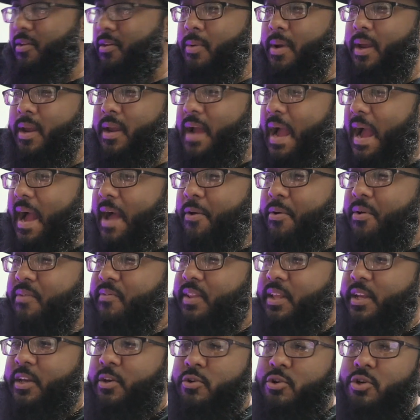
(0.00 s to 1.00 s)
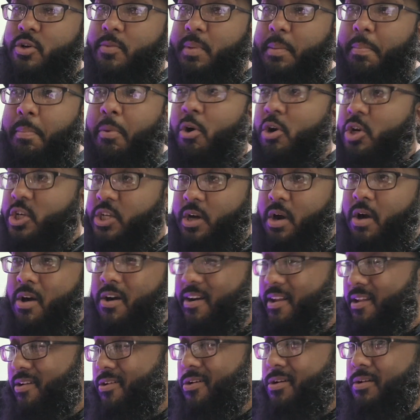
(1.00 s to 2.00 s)
way, I don't even think you should be purging
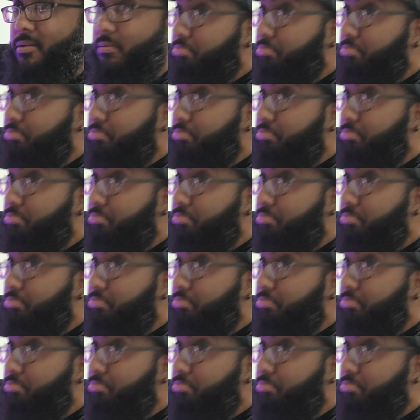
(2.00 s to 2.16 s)
hard at all.